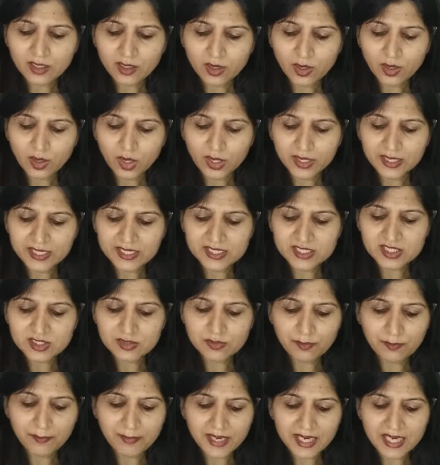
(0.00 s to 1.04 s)
on its
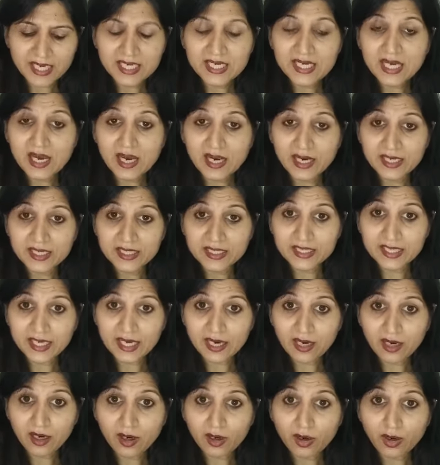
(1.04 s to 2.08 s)
main
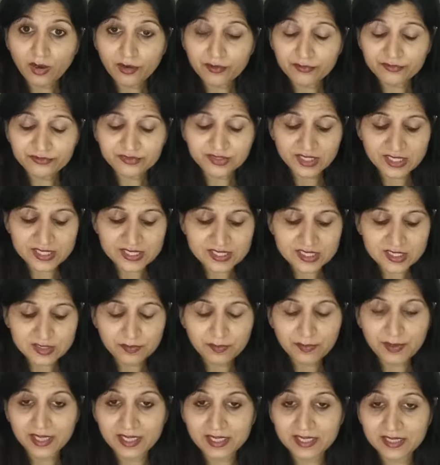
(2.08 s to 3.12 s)
idea of this
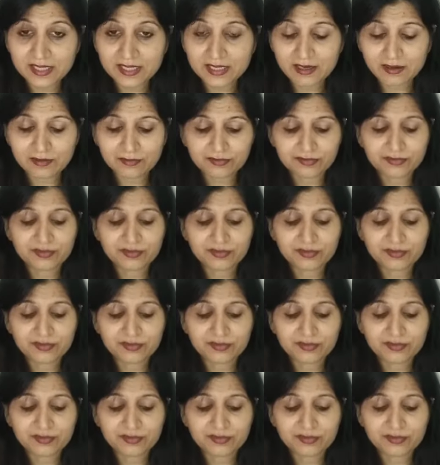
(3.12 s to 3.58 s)
paragraph.